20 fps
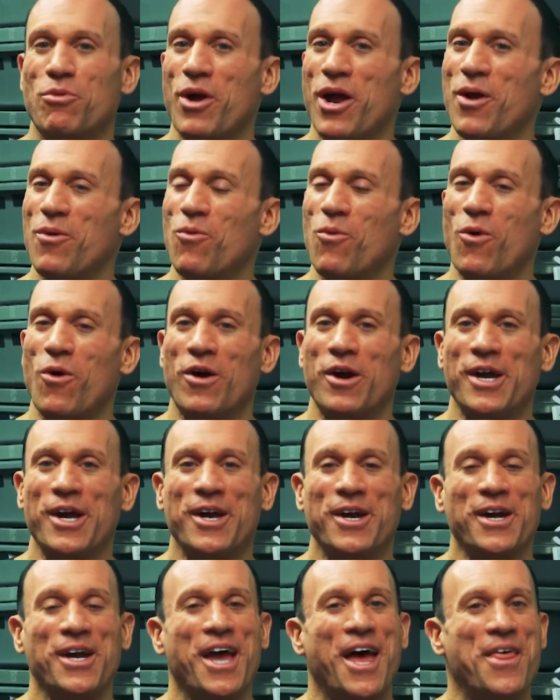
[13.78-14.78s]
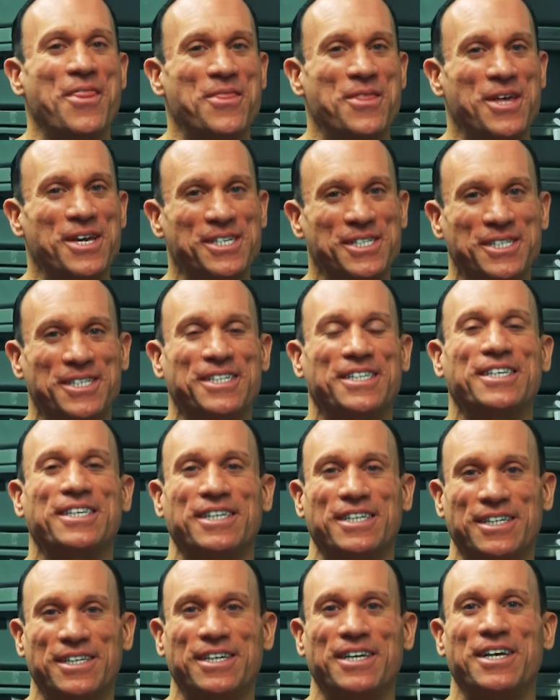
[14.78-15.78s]
brave warrior, and this
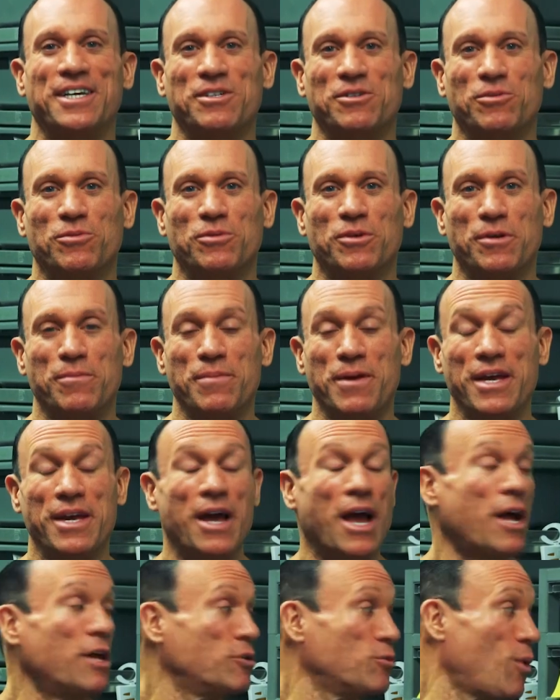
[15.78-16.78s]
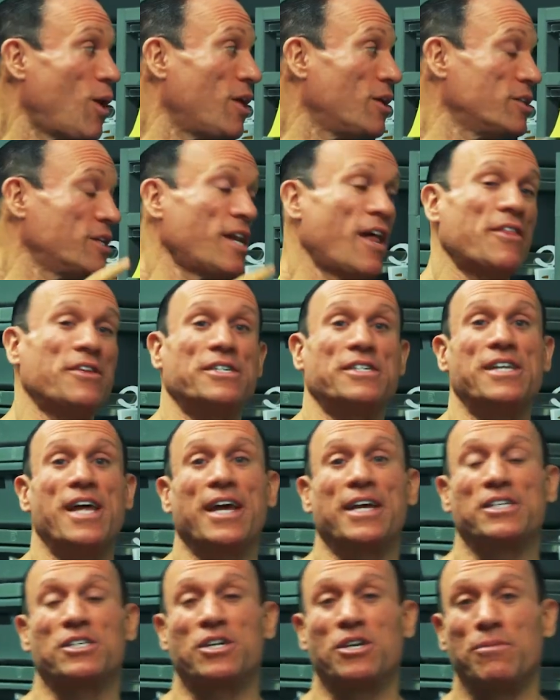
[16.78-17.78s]
is going to be, as well as another
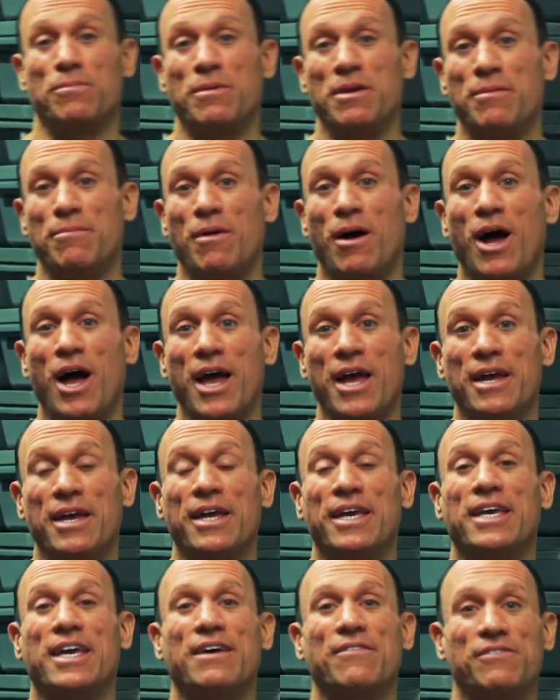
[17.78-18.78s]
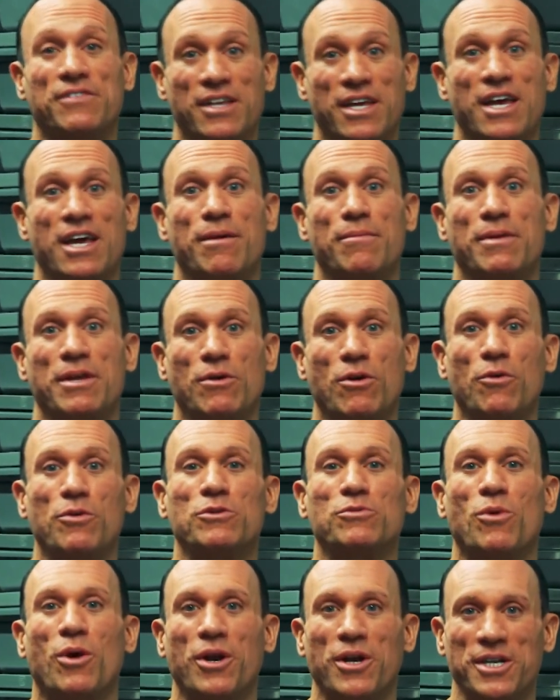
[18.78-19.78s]
snake, is going to be my gift to him. He
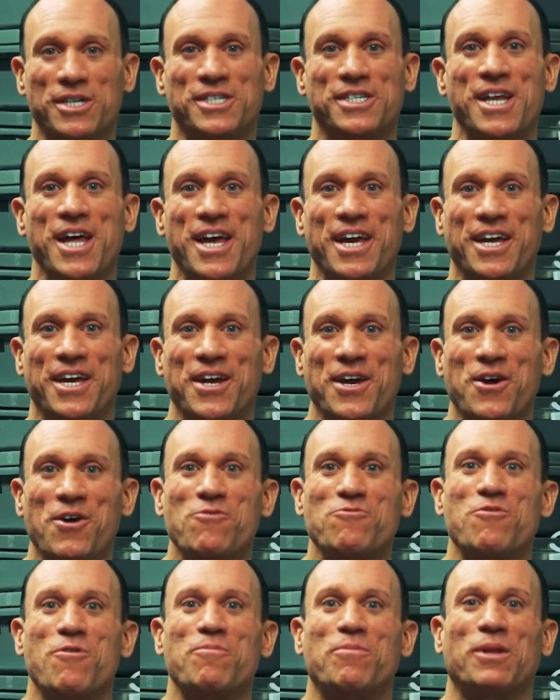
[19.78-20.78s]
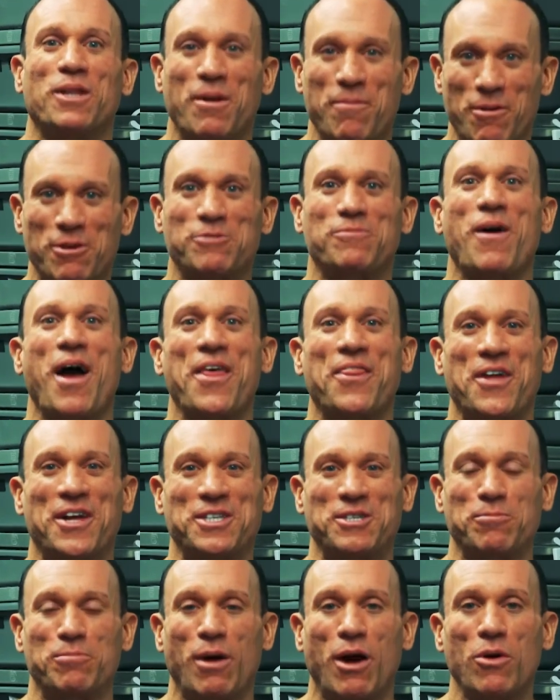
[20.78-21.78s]
always wanted a snake from Palumbo's
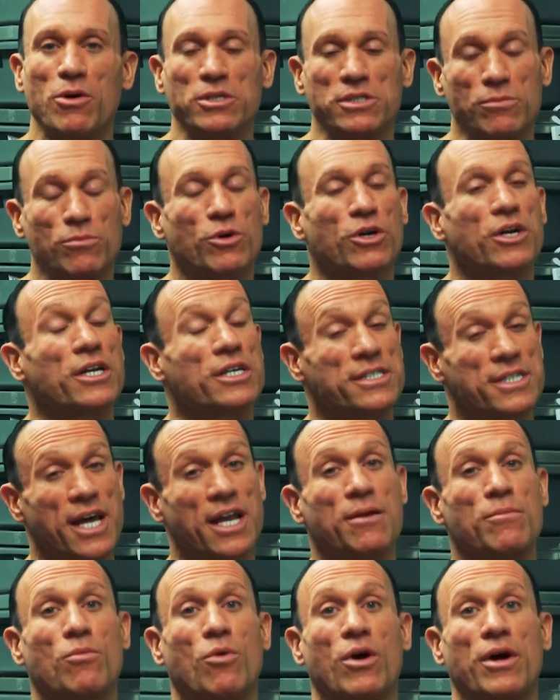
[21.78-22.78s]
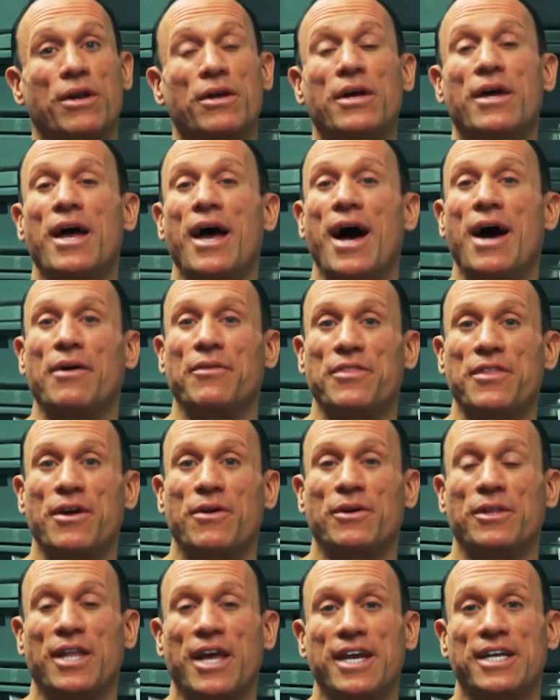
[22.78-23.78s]
Pythons and Boas, and we're going to send him one out
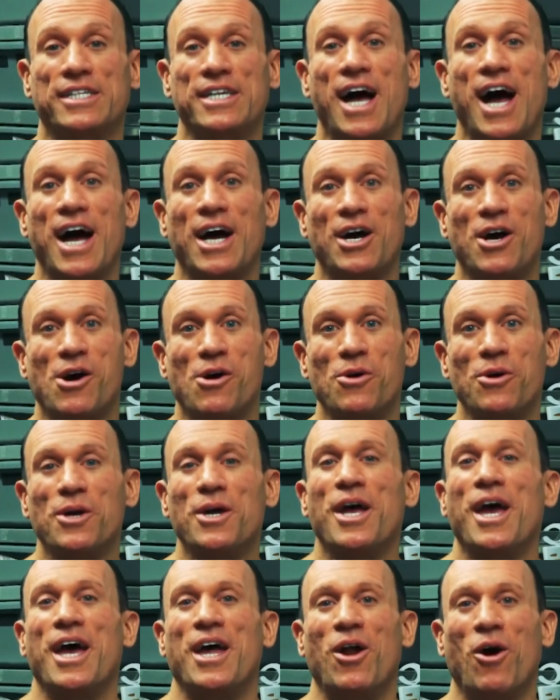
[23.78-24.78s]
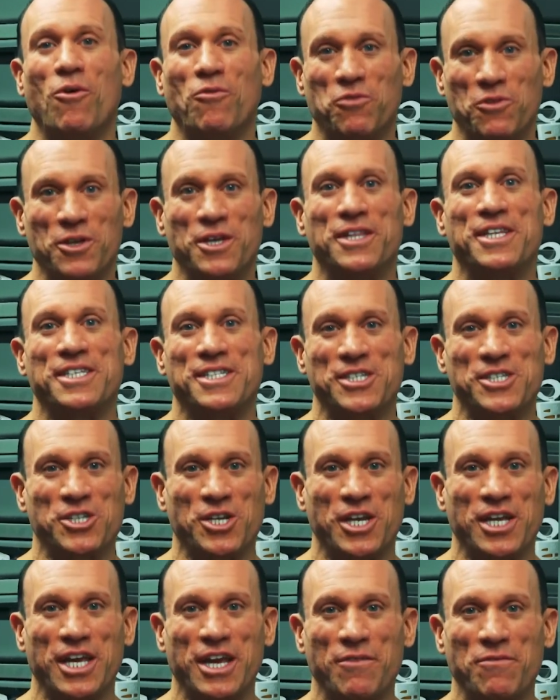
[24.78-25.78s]
there in Lake Tahoe, and hopefully this is
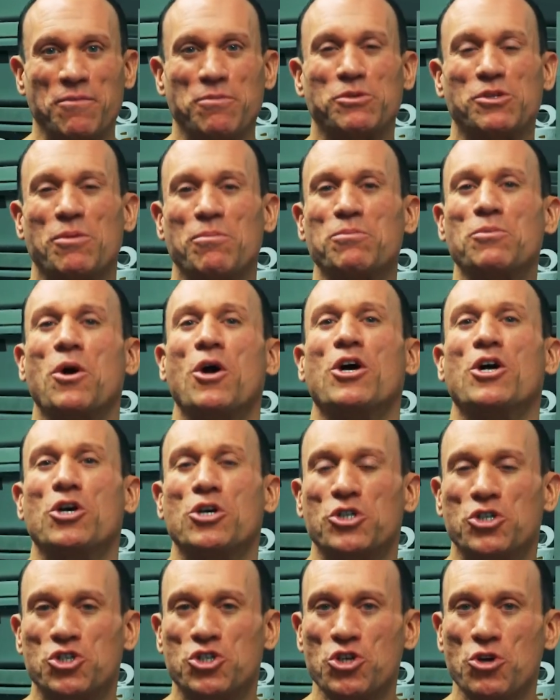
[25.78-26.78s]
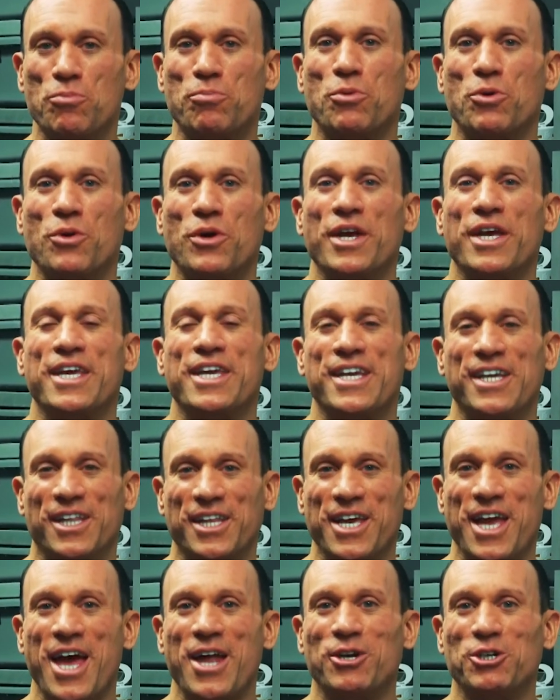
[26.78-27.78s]
going to give him some super
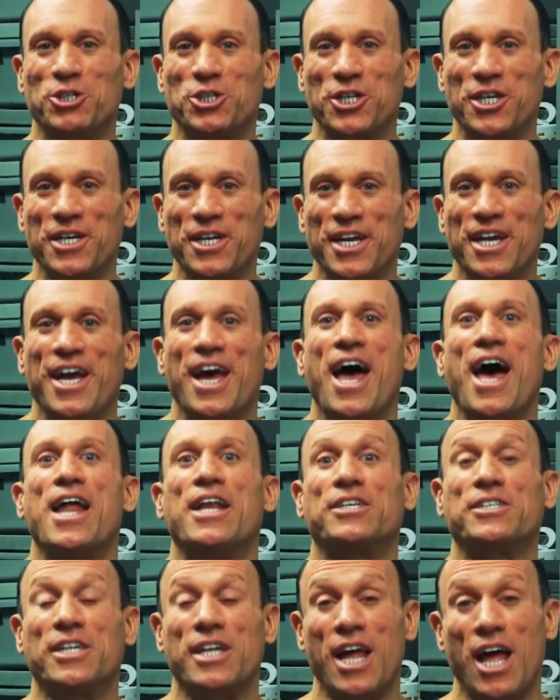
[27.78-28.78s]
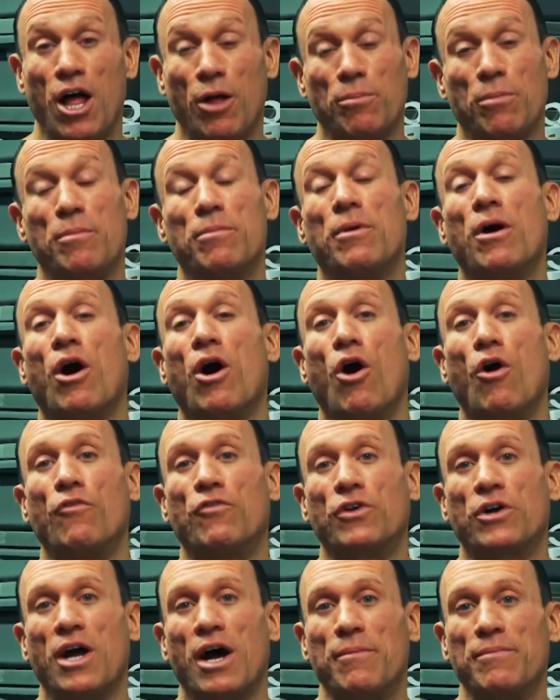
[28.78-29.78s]
healing energy, and it's going to help him
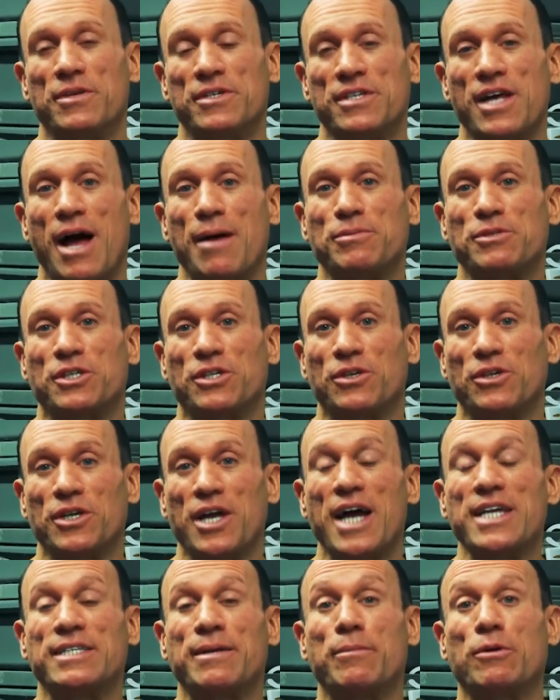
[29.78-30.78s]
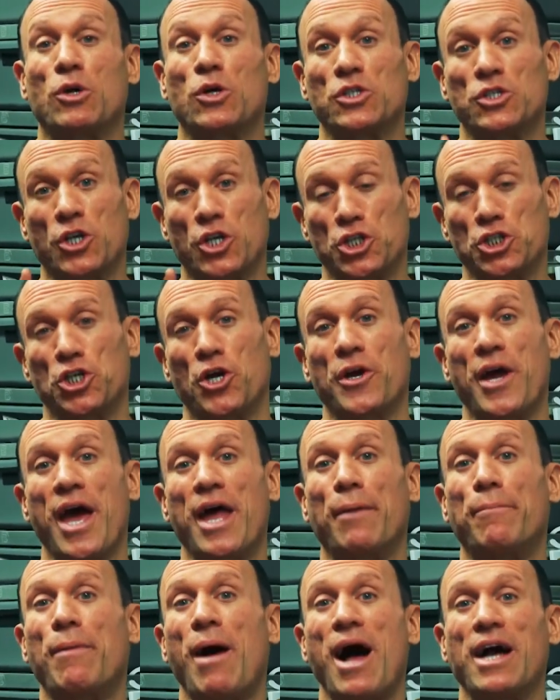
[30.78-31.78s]
overcome this obstacle. Guys, I'm also going to show you
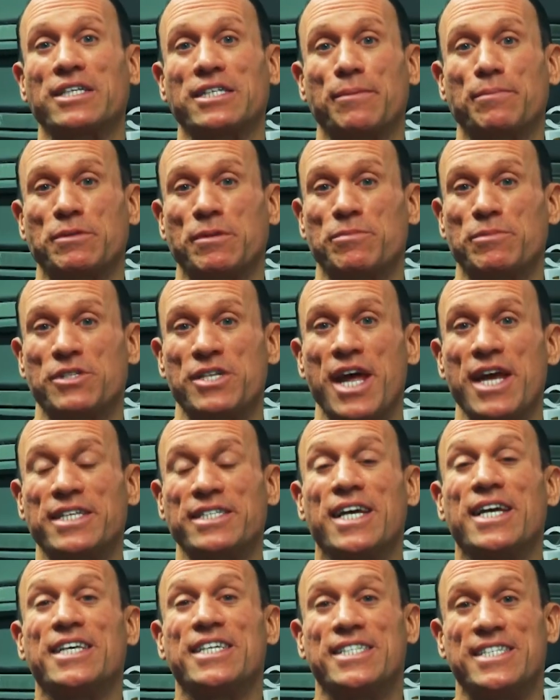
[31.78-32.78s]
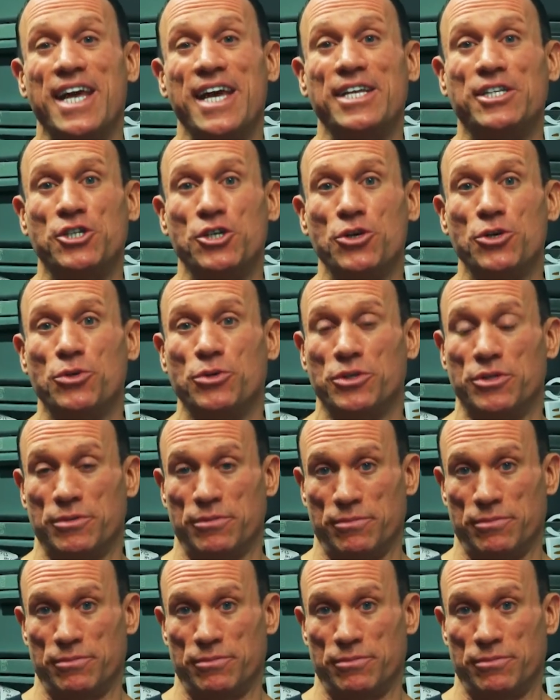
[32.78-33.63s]
how to box up some snakes. Stay tuned.